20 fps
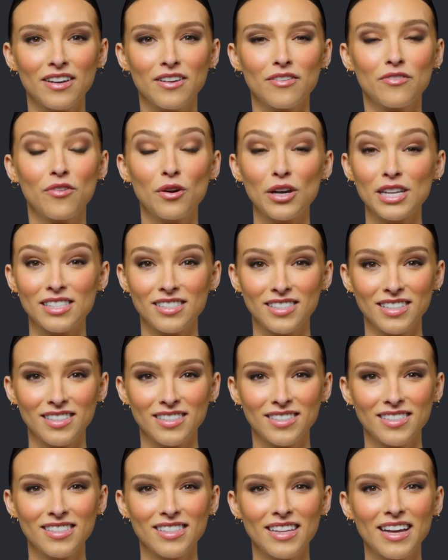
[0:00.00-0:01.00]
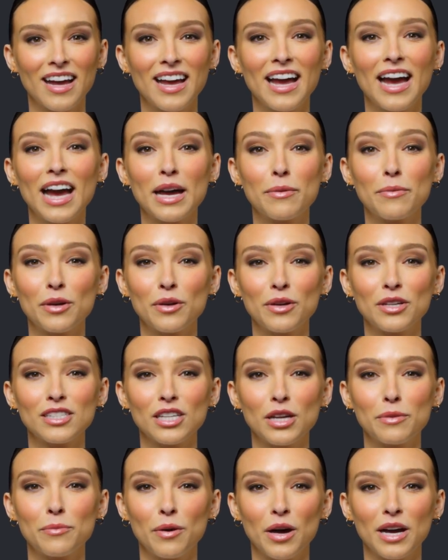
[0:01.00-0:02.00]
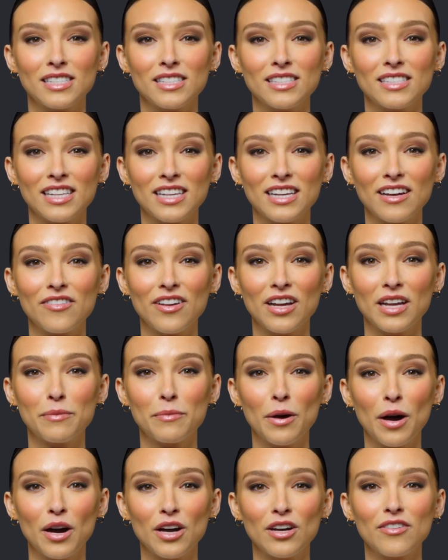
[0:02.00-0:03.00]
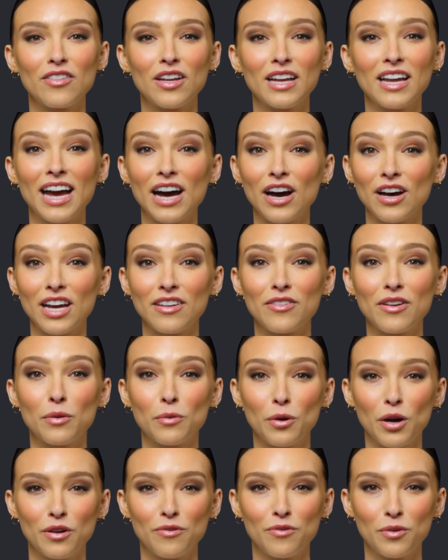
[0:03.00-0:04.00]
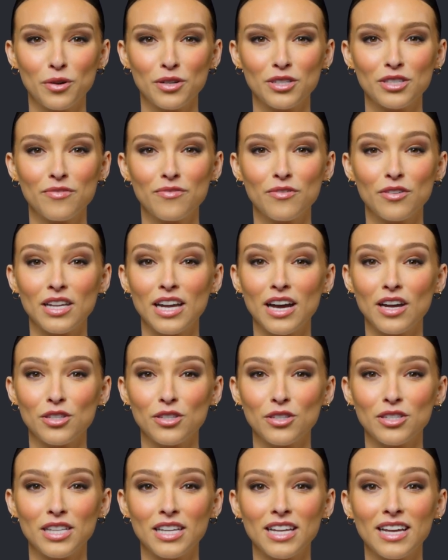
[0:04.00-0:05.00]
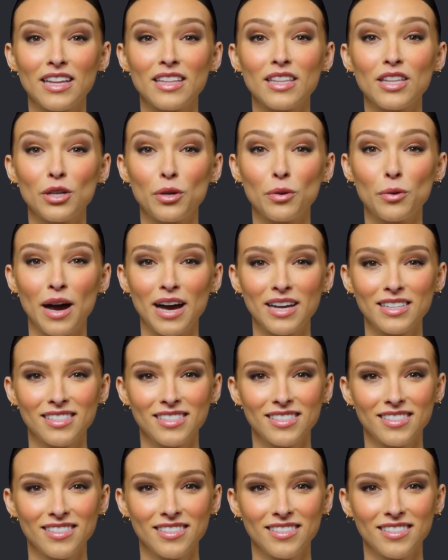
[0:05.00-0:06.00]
For instance, immigrants comprise a significant part of the caregiving workforce for the elderly in the US.